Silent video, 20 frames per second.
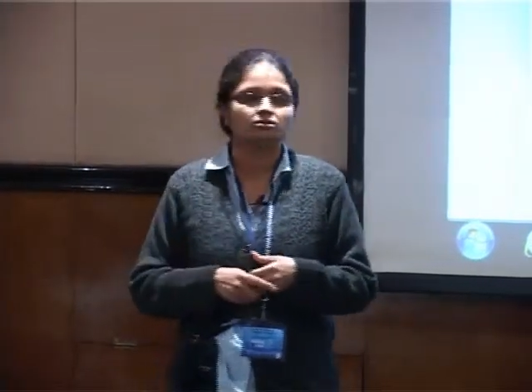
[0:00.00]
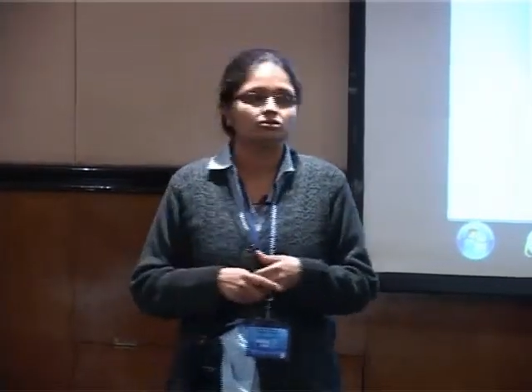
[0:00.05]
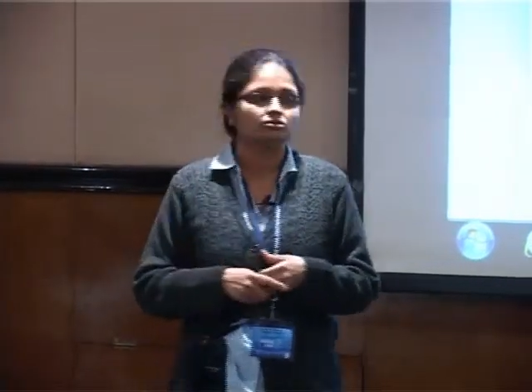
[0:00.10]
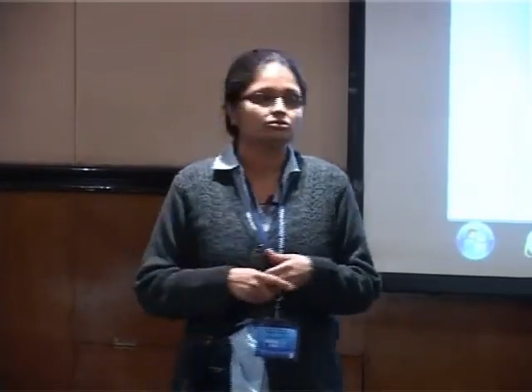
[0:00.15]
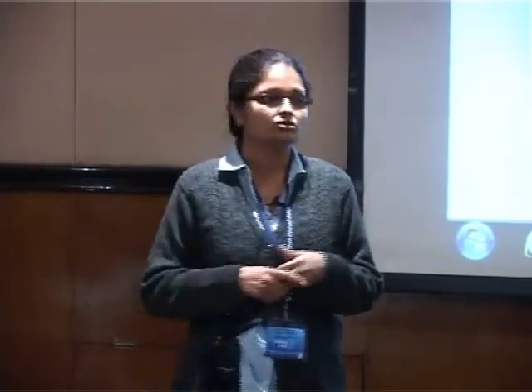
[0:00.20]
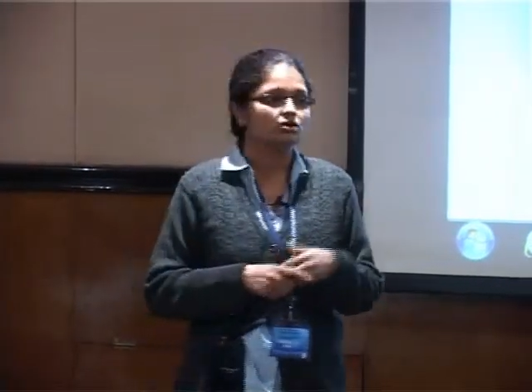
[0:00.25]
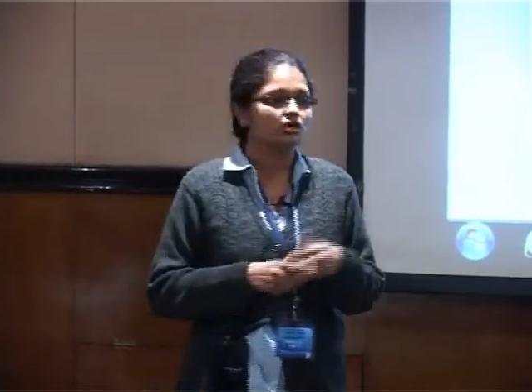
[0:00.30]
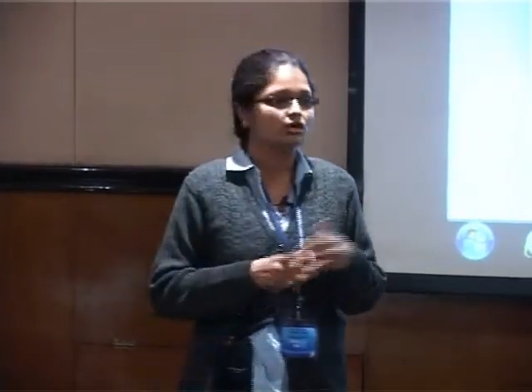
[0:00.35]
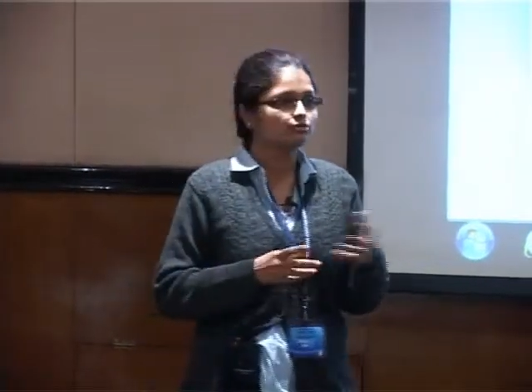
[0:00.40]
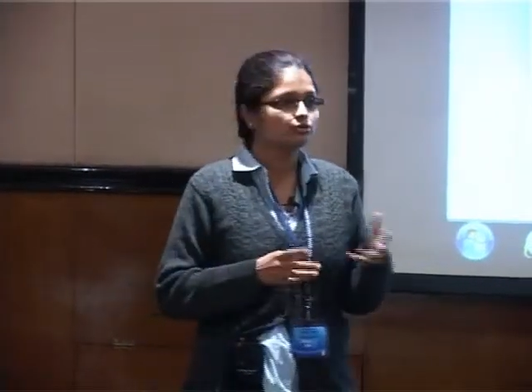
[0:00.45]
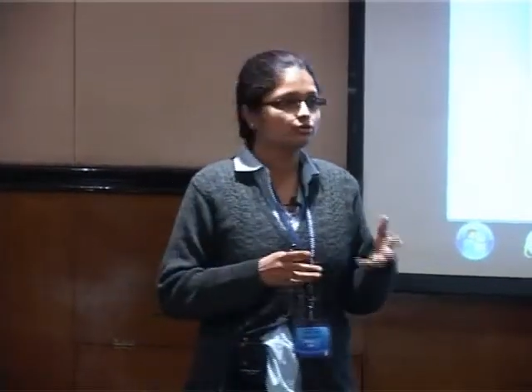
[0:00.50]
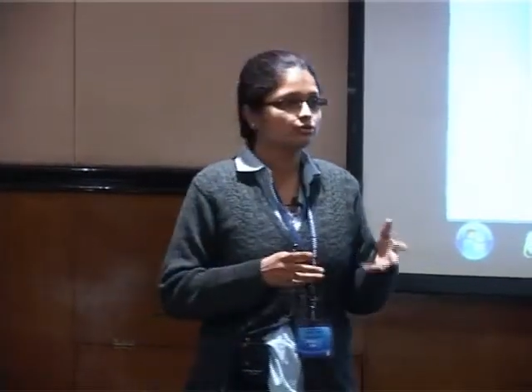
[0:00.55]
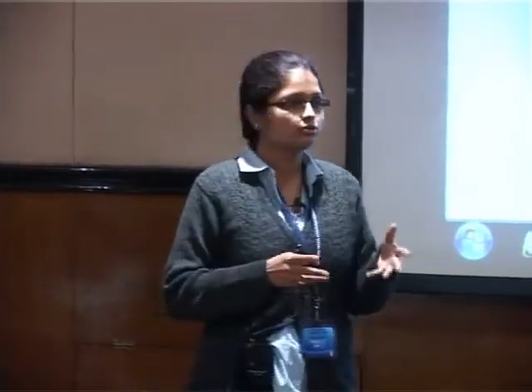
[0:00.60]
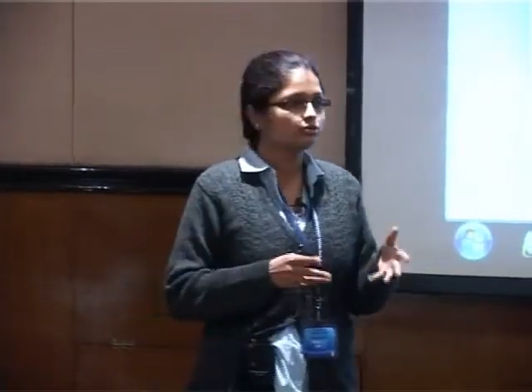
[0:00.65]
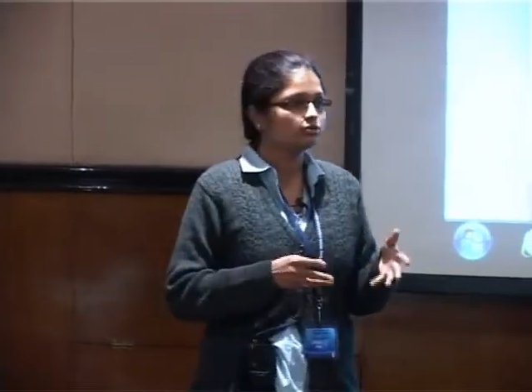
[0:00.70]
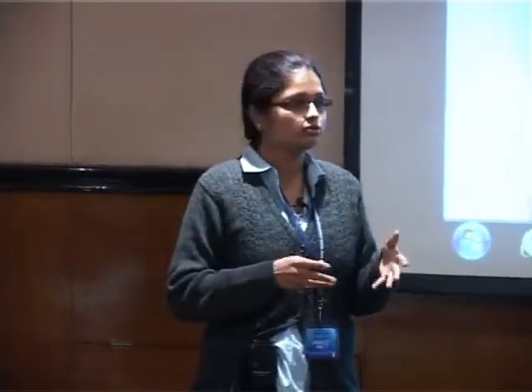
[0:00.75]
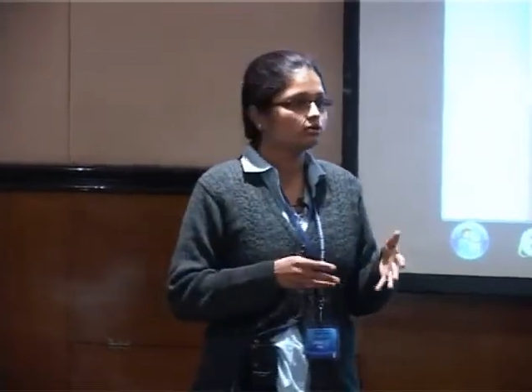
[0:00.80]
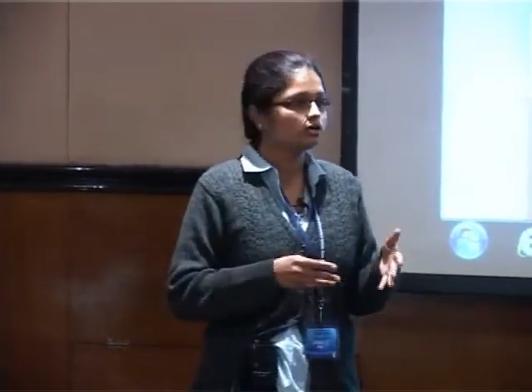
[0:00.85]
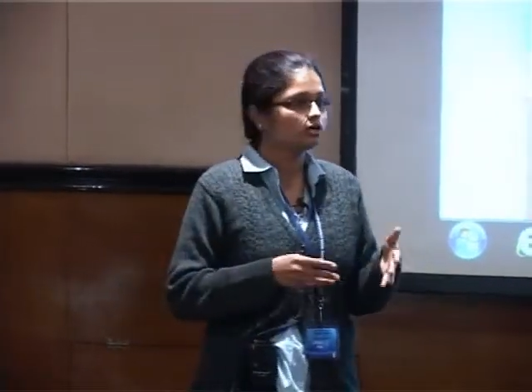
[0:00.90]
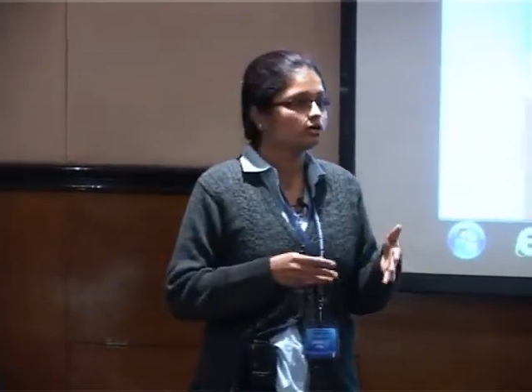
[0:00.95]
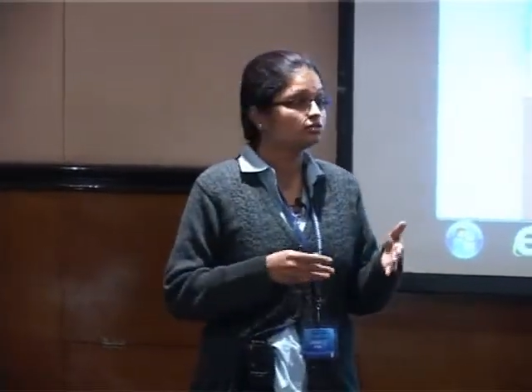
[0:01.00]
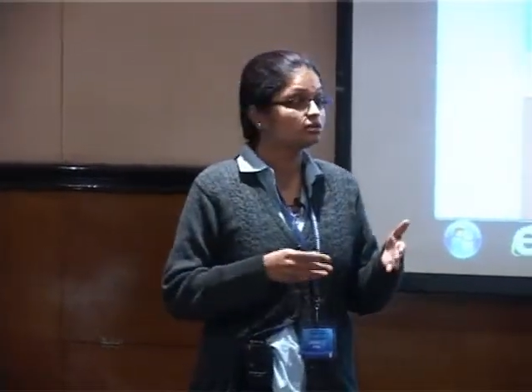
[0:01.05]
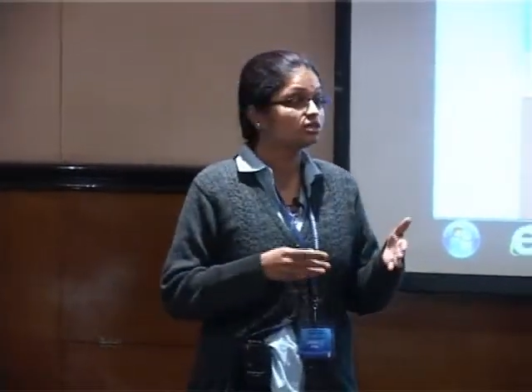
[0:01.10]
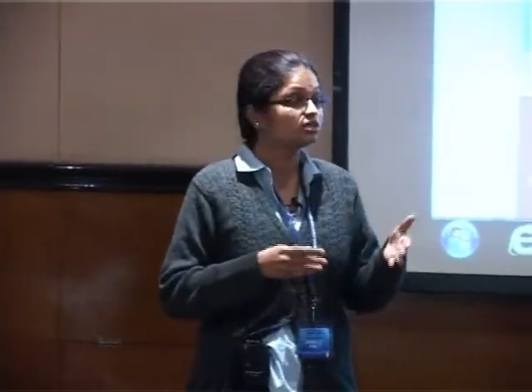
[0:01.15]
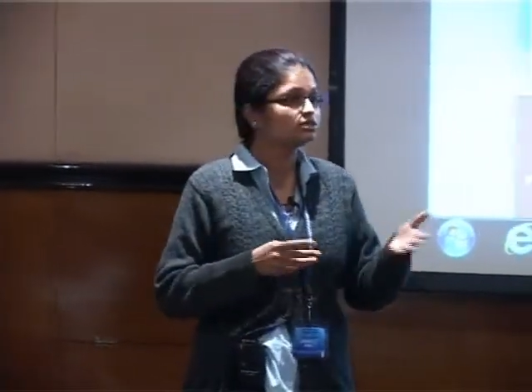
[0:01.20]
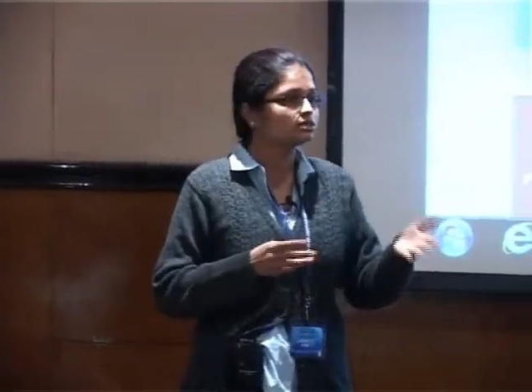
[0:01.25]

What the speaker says: So how does